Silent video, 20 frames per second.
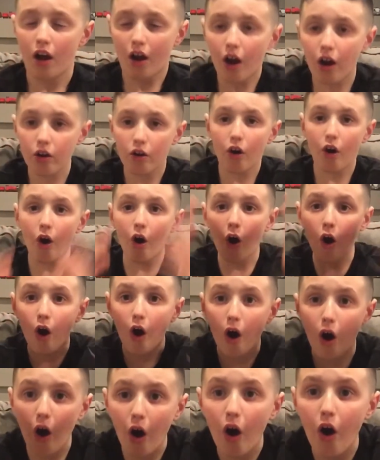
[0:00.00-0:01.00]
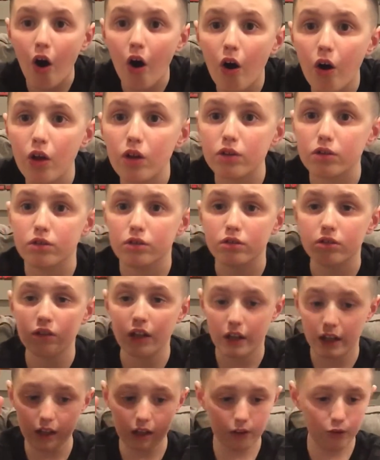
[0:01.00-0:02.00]
are all,
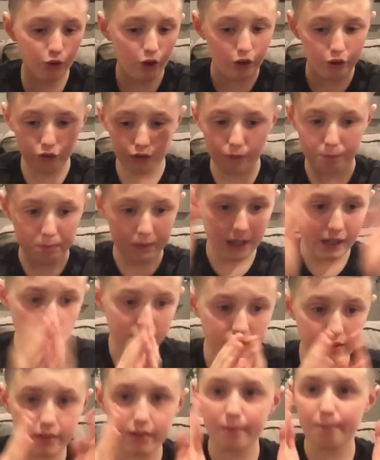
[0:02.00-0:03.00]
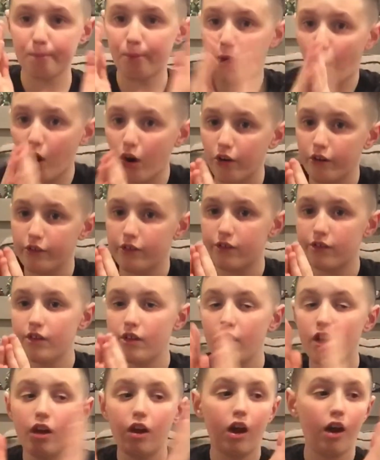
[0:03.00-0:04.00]
like, is, are the pieces and parts
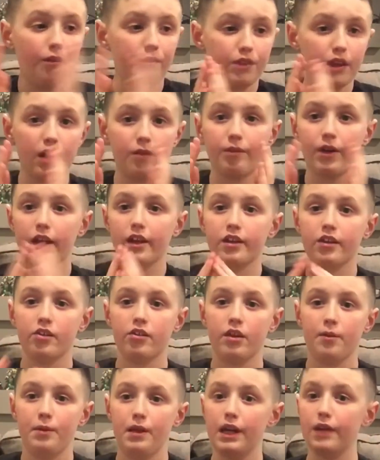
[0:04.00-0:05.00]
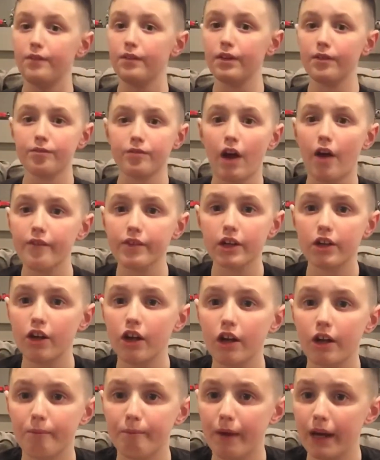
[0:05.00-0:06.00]
of that Vikings team. And even if Dalvin
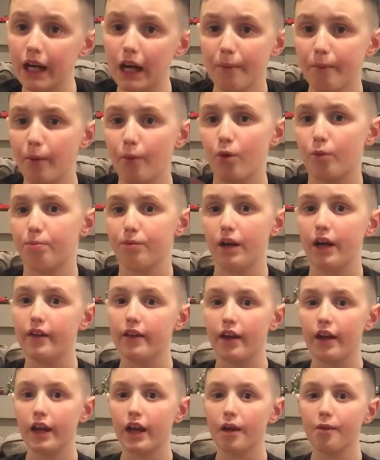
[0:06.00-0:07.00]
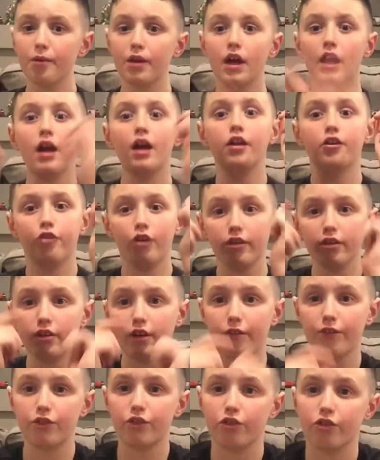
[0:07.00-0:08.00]
Cook might not be able to play that game, Justin
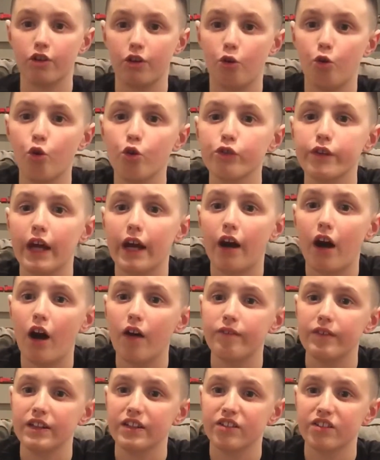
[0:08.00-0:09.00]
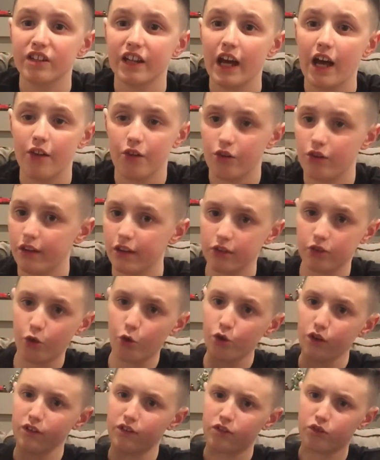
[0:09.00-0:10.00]
Jefferson's going to hold that offense together. Like,
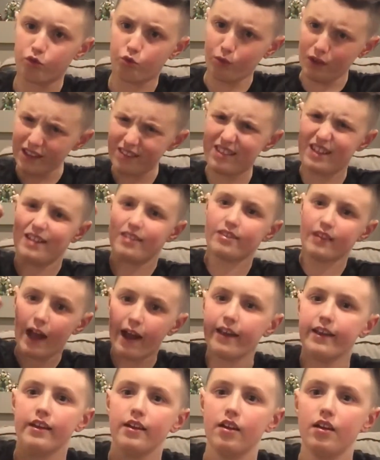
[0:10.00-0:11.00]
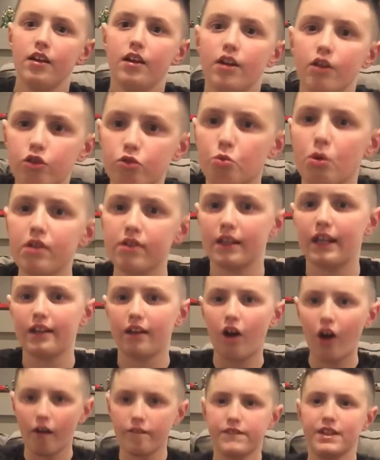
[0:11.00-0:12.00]
hold it, squeezing it tight. Squeezing that
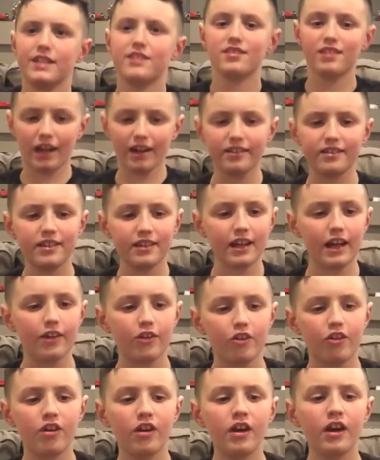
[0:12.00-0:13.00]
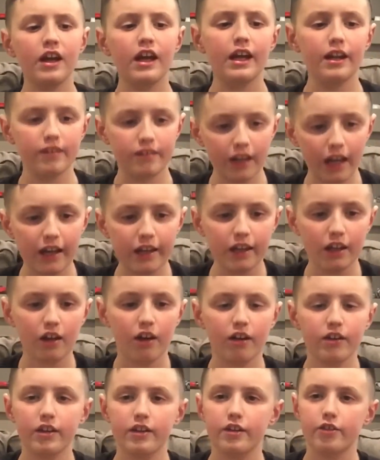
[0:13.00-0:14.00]
offense tight together and taking
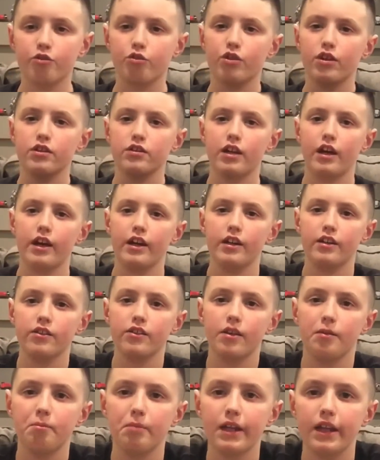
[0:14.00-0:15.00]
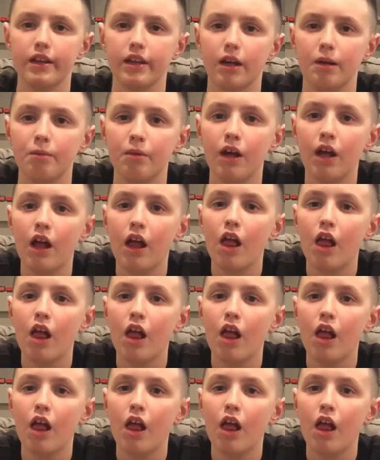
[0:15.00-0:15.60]
on the Detroit Lions and beating them